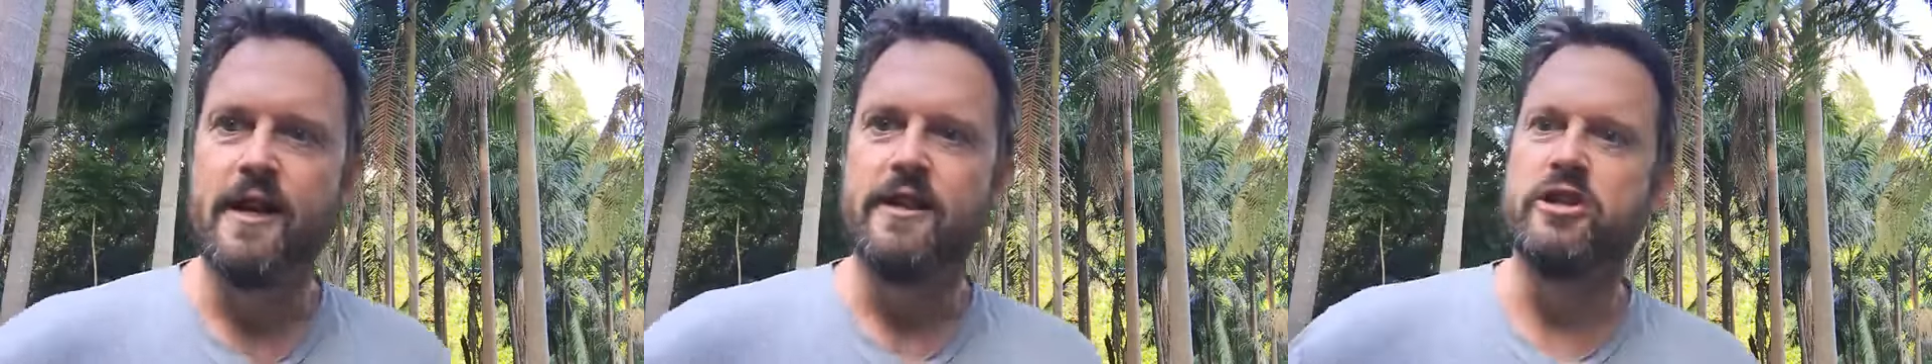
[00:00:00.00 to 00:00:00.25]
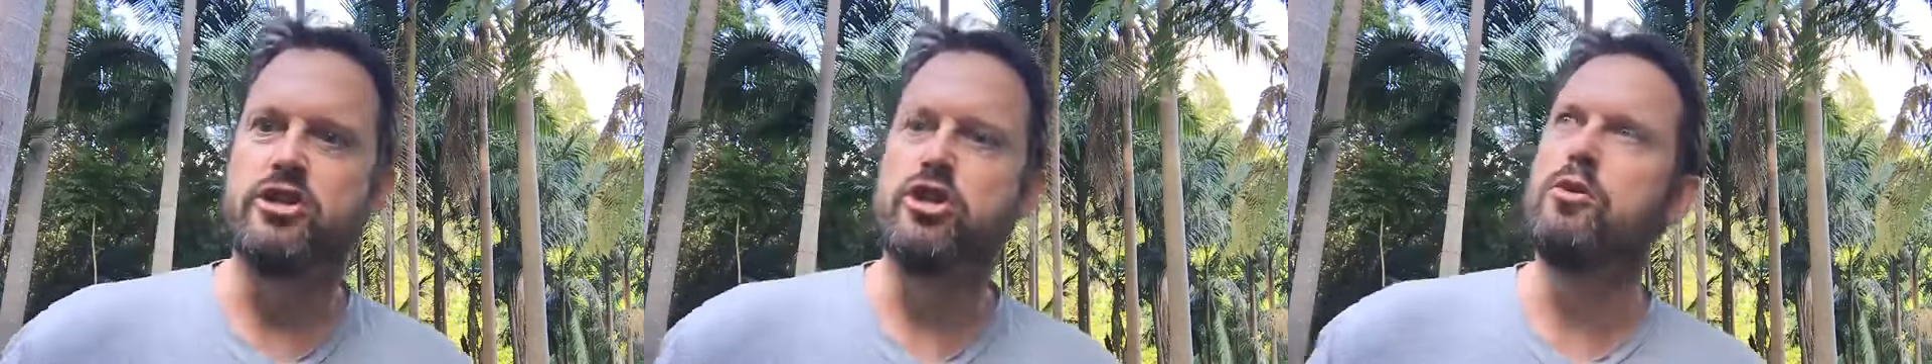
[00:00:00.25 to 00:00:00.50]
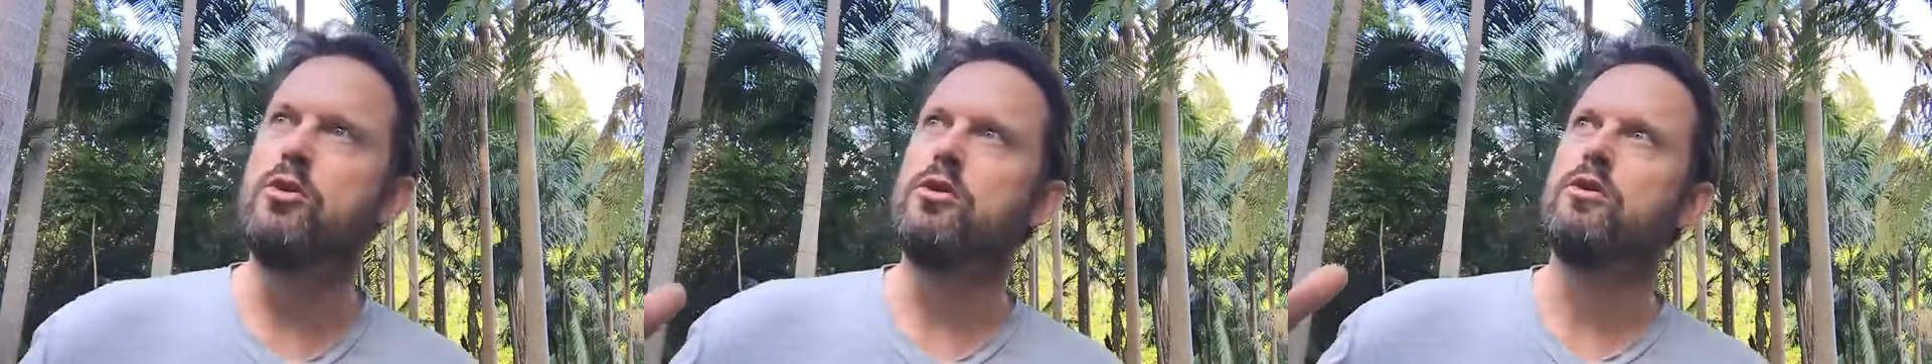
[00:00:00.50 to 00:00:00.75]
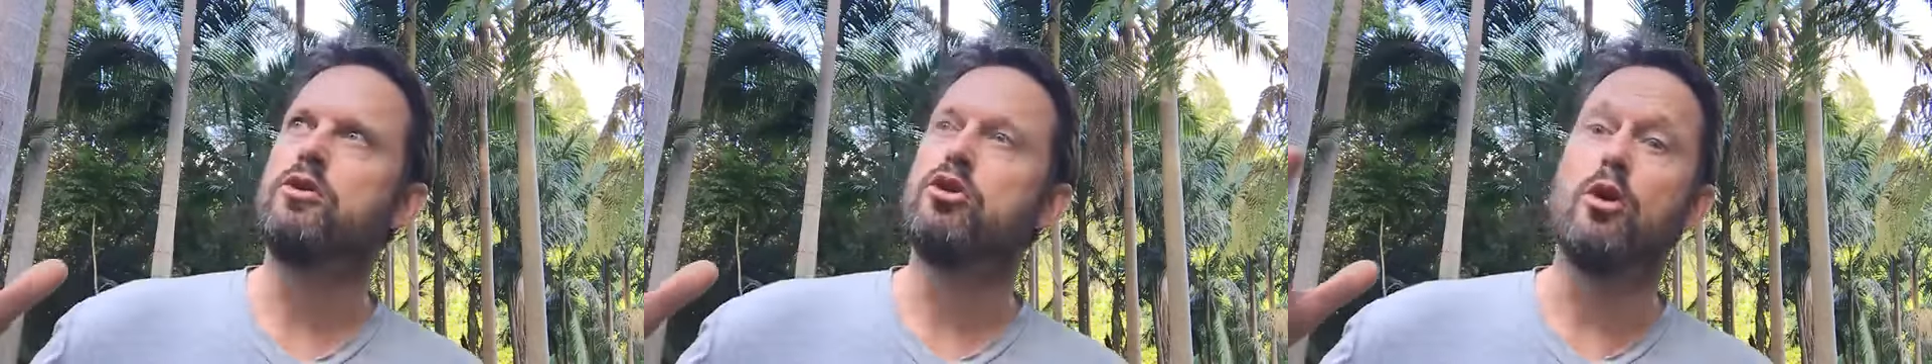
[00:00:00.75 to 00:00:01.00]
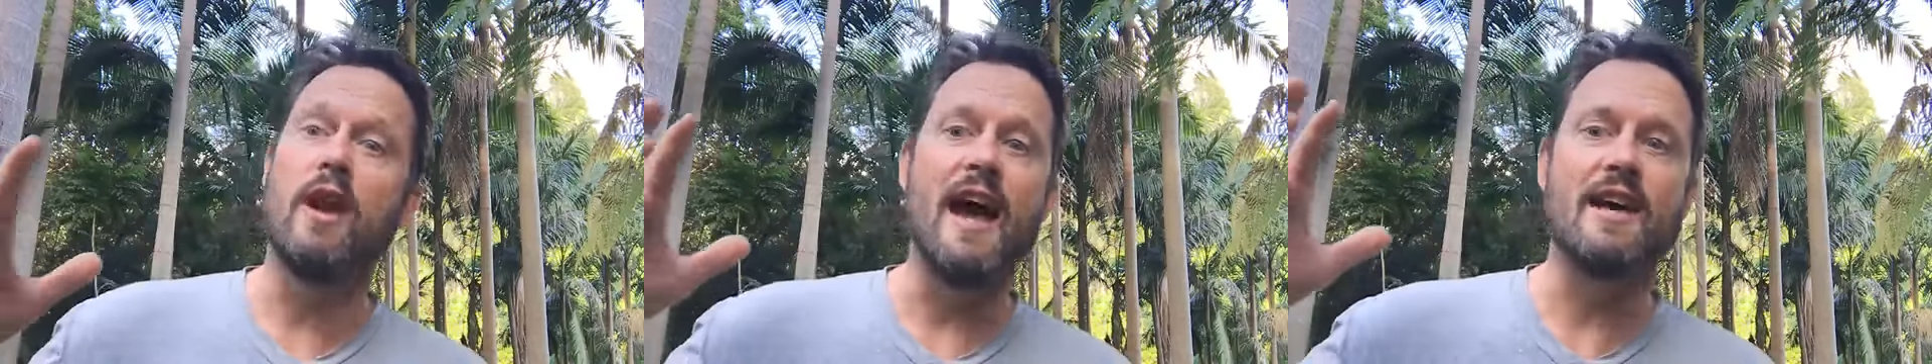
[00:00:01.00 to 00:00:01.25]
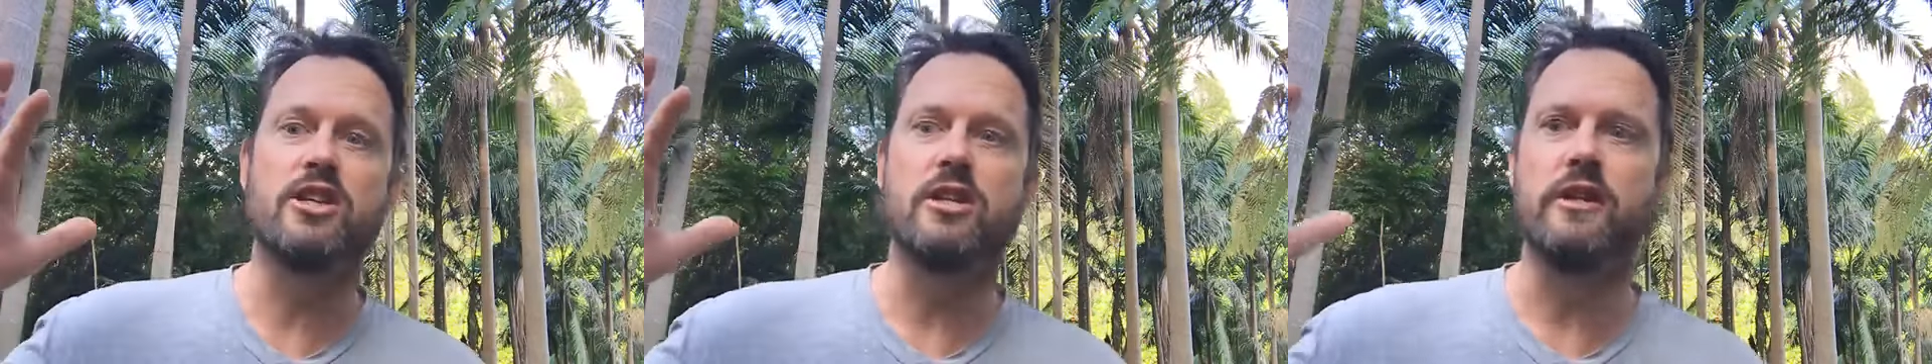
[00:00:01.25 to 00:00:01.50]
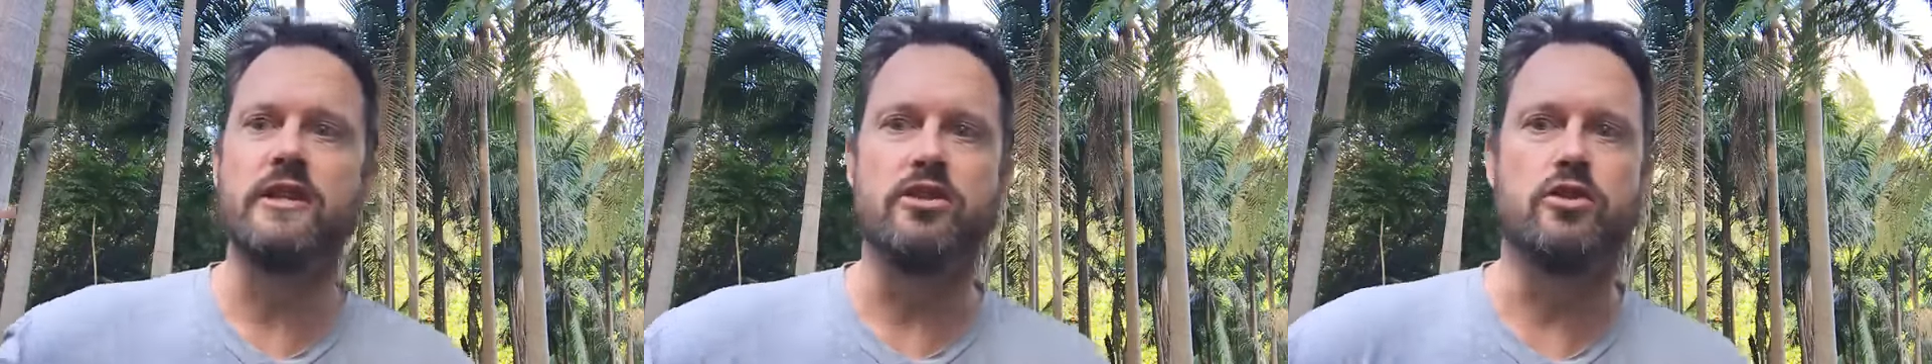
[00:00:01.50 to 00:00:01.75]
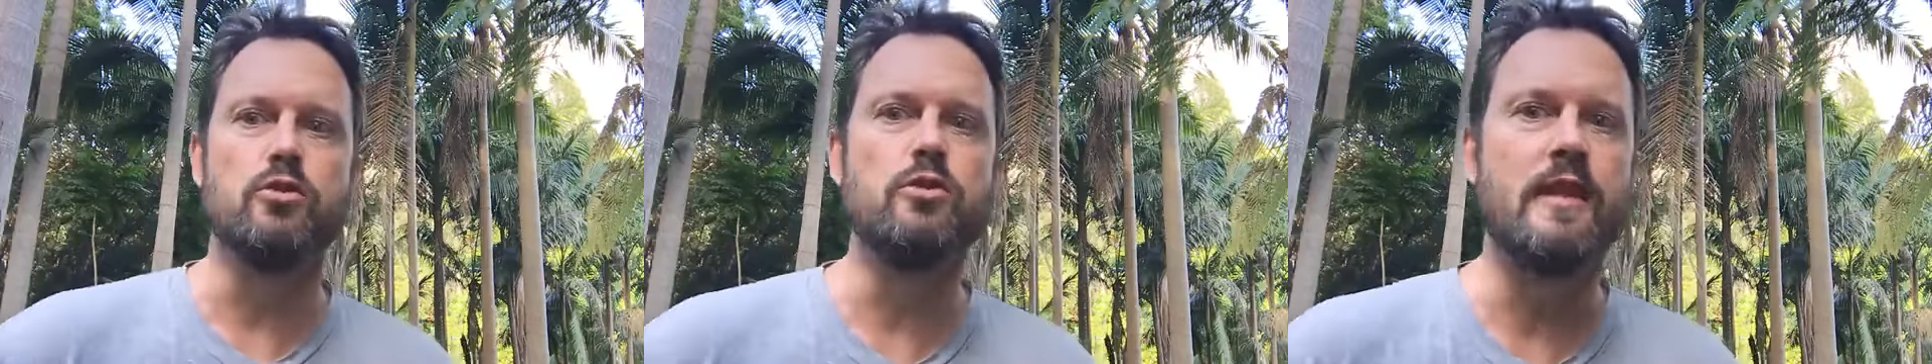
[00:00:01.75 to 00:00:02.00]
that you could actually
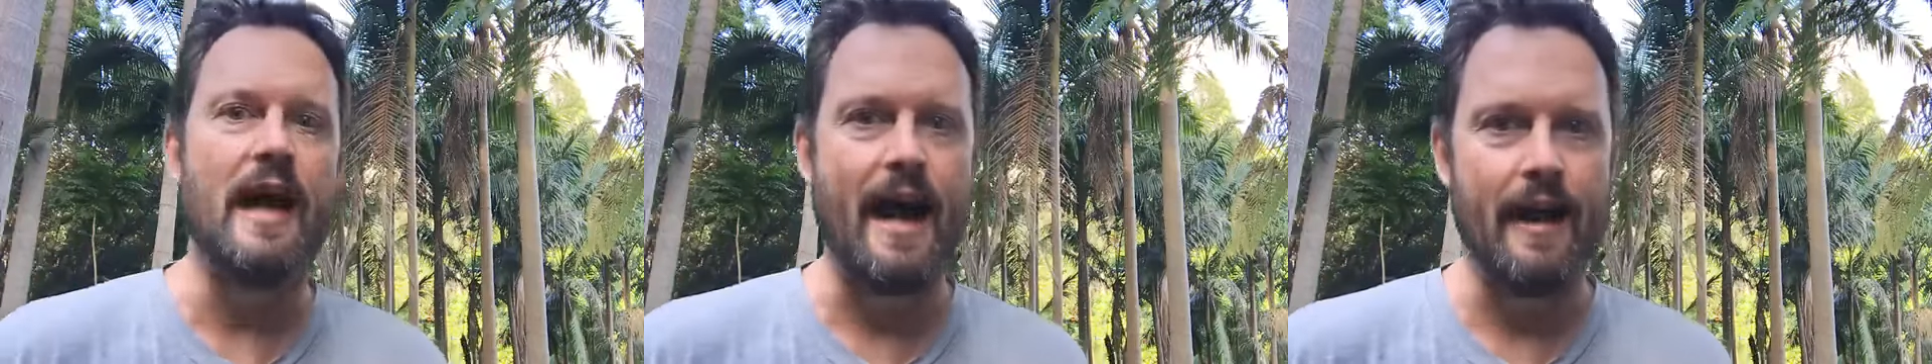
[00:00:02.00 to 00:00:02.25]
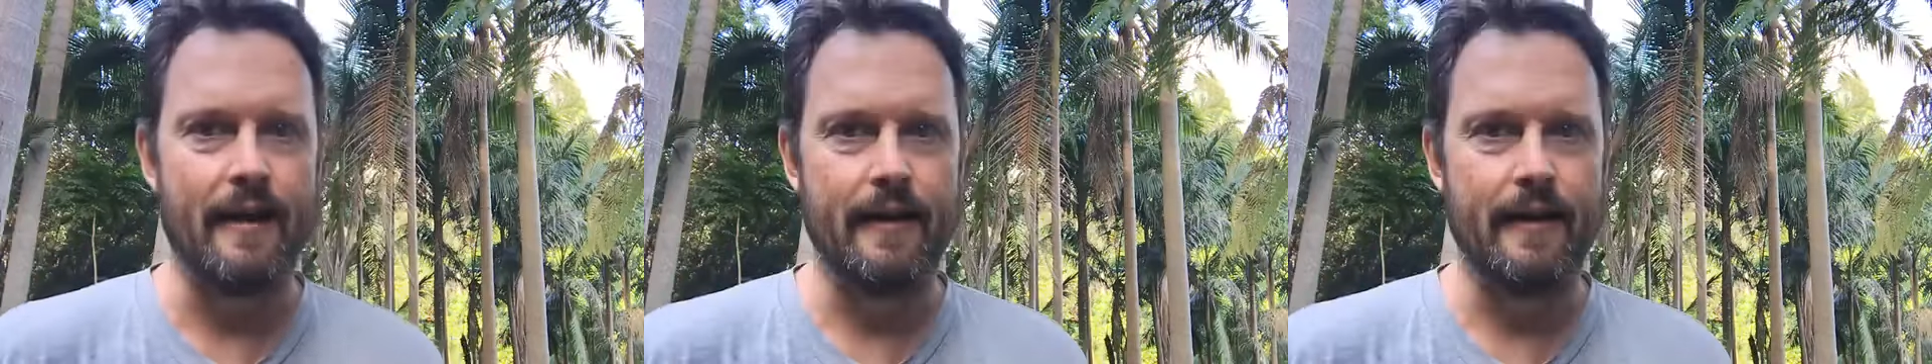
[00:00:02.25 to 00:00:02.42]
do that.